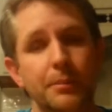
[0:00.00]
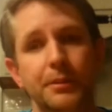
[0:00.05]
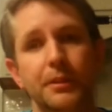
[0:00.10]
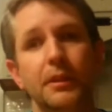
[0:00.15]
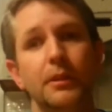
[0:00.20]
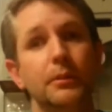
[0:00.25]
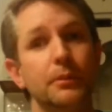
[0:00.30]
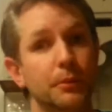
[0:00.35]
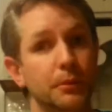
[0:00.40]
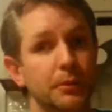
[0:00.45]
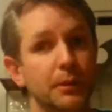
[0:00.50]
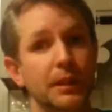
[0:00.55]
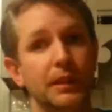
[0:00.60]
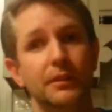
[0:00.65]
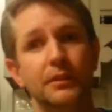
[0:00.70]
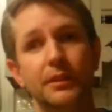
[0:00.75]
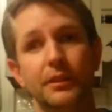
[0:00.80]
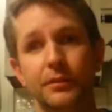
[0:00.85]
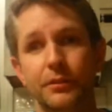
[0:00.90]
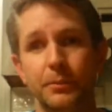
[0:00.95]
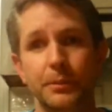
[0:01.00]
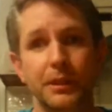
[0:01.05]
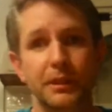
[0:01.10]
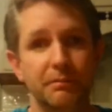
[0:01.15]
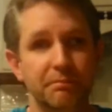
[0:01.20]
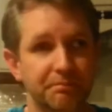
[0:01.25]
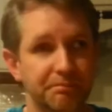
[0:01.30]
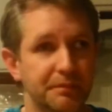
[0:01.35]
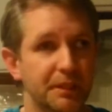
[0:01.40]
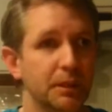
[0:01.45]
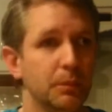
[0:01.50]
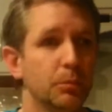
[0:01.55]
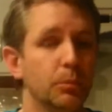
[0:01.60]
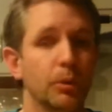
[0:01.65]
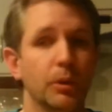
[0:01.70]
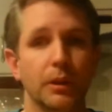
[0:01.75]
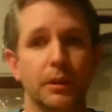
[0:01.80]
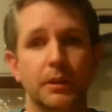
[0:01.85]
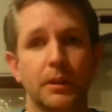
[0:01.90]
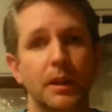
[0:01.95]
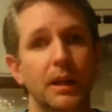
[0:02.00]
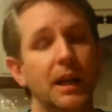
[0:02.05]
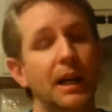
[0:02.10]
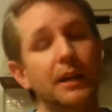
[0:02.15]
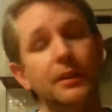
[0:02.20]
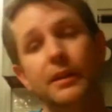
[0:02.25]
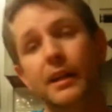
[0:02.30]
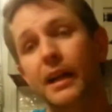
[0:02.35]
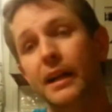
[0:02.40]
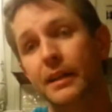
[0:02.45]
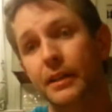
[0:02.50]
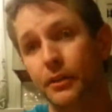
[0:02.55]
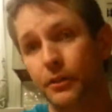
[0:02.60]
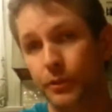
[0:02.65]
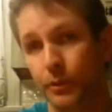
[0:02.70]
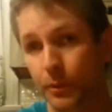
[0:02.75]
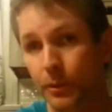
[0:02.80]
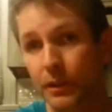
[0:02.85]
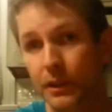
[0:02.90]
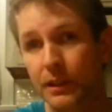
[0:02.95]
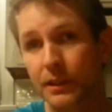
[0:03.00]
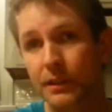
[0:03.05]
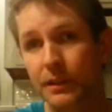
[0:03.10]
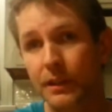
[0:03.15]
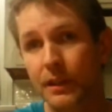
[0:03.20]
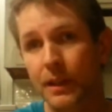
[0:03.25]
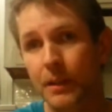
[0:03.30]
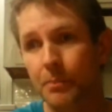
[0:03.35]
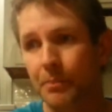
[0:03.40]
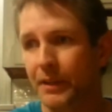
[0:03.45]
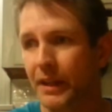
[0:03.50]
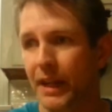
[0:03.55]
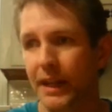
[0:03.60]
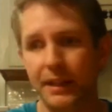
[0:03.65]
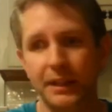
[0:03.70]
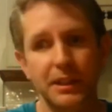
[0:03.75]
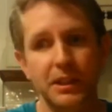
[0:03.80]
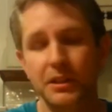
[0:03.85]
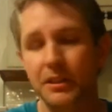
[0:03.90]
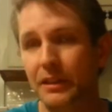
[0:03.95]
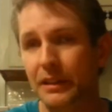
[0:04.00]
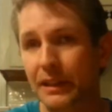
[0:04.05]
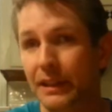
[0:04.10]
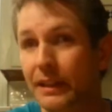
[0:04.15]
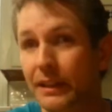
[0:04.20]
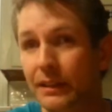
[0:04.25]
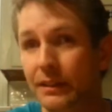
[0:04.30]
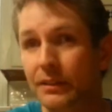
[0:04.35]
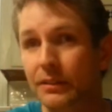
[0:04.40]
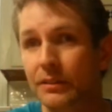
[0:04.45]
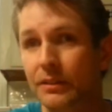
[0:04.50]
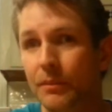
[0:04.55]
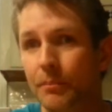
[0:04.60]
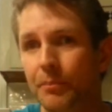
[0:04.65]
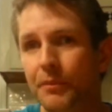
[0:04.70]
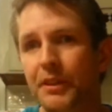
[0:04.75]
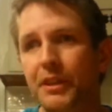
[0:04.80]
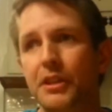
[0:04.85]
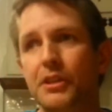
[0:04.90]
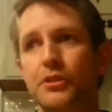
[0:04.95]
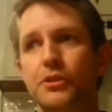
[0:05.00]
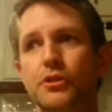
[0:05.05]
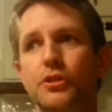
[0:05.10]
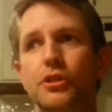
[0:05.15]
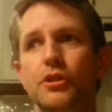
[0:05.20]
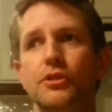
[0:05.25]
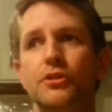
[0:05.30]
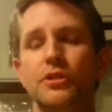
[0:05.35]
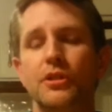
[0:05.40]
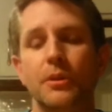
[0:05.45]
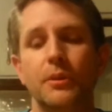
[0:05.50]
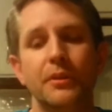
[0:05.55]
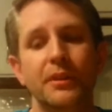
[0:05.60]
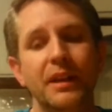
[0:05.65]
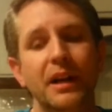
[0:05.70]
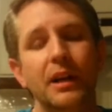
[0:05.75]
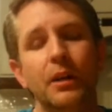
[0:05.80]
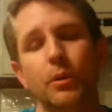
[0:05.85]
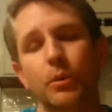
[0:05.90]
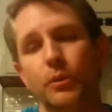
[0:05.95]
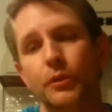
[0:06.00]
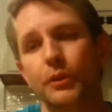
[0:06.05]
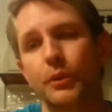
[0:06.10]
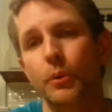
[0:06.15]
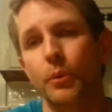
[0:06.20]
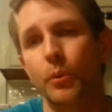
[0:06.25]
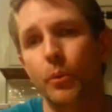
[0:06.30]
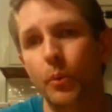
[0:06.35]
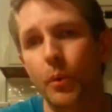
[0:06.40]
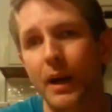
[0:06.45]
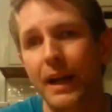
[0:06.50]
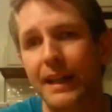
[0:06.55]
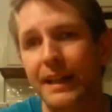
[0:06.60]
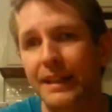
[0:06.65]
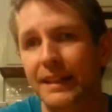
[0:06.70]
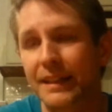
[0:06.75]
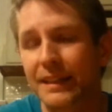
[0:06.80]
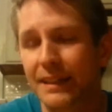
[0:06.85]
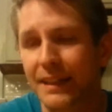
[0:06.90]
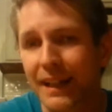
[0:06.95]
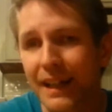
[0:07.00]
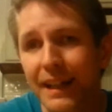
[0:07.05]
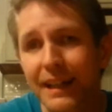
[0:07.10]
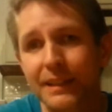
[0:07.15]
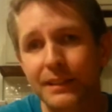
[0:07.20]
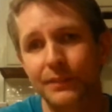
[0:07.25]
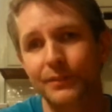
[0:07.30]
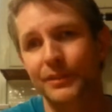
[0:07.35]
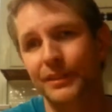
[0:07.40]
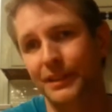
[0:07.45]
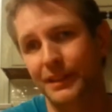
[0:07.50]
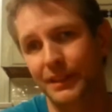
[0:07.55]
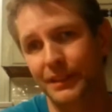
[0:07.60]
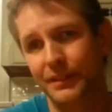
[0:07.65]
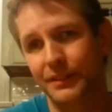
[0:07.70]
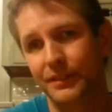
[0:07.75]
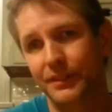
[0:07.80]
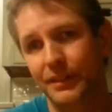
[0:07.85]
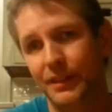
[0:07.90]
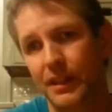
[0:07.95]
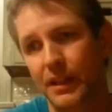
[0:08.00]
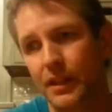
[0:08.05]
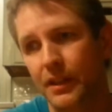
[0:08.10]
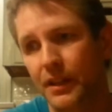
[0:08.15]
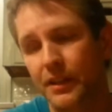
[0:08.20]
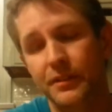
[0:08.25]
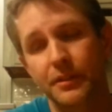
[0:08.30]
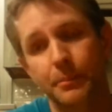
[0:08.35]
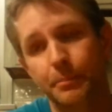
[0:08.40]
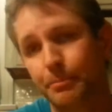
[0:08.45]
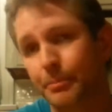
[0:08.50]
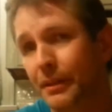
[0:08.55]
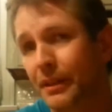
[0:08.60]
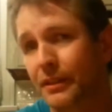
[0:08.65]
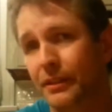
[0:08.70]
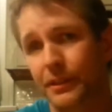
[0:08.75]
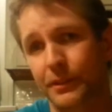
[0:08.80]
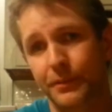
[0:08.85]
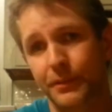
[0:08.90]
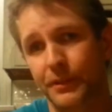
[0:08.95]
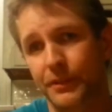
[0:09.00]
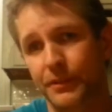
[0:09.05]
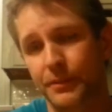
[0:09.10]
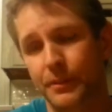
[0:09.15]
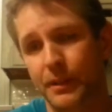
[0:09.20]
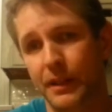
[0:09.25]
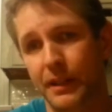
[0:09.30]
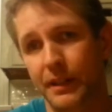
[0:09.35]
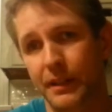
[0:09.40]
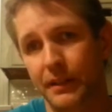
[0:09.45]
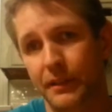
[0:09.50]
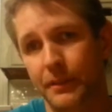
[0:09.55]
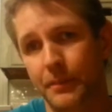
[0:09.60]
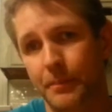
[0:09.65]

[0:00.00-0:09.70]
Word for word: they don't. Craigslist for me didn't work. I know how to do it. I can get leads. It's just they're not the right kind of leads. That's a big difference right here.